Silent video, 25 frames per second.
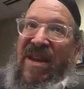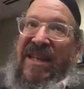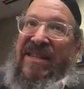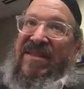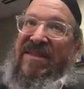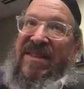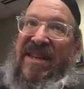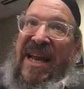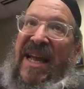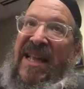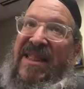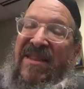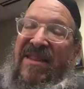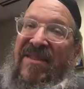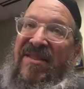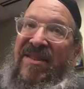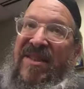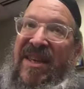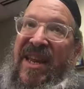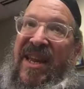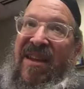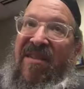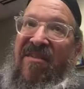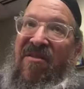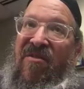It's not the
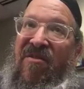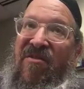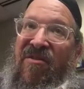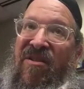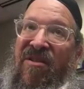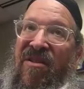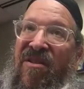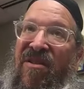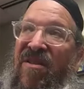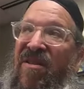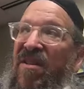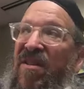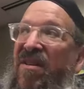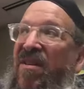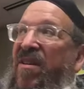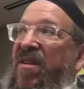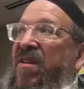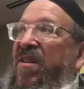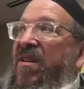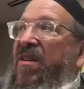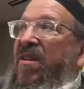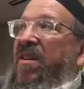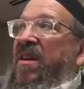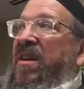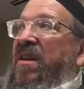standard.
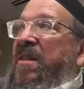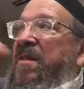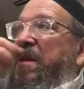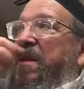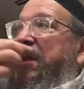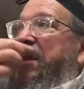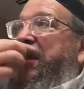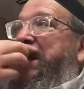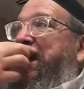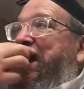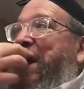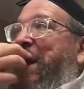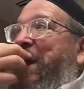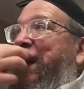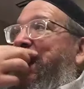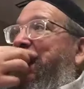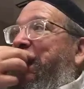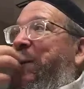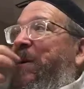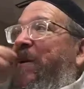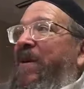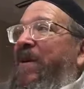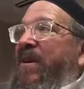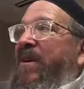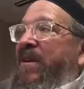The
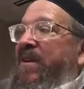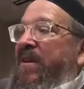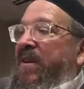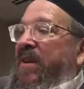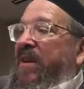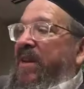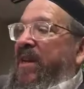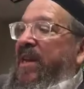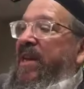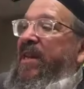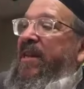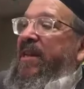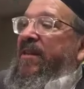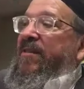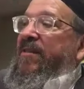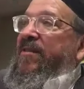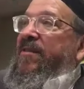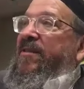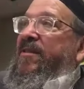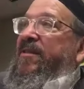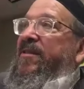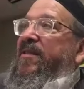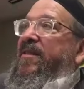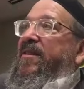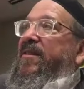standard
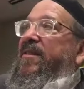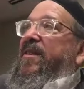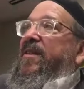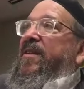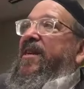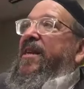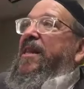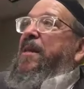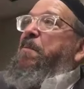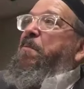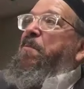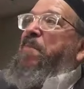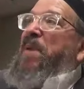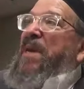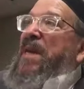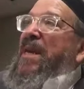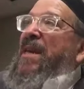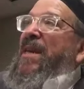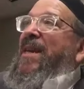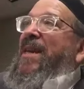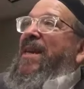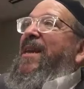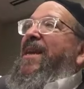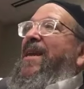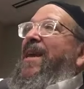is
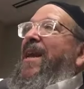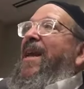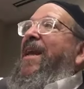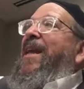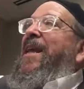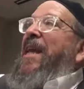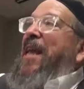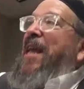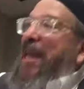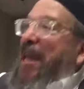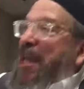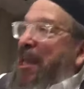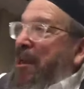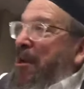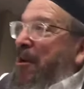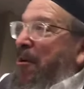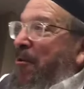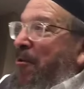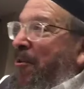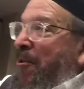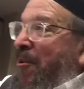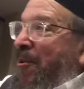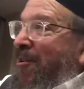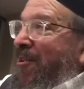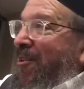being
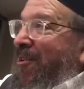here.